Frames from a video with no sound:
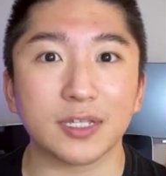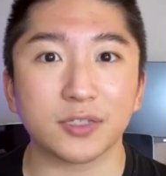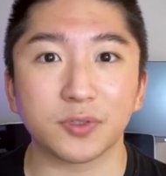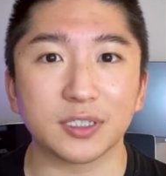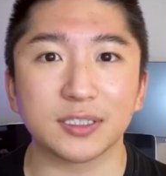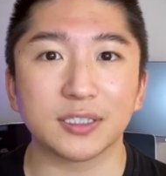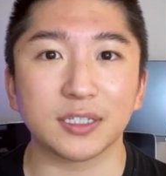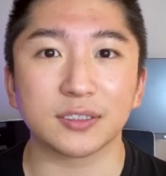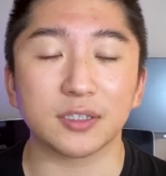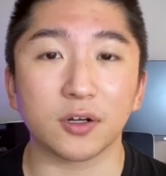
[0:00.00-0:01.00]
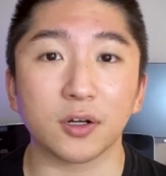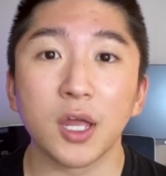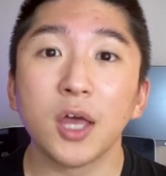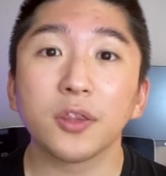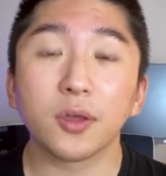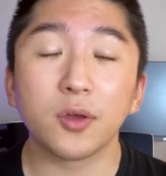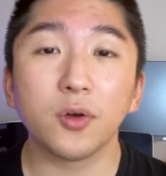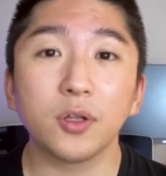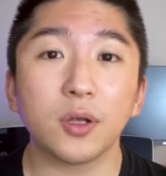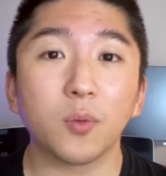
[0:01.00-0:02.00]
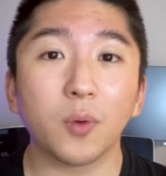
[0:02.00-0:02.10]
released this year. The good way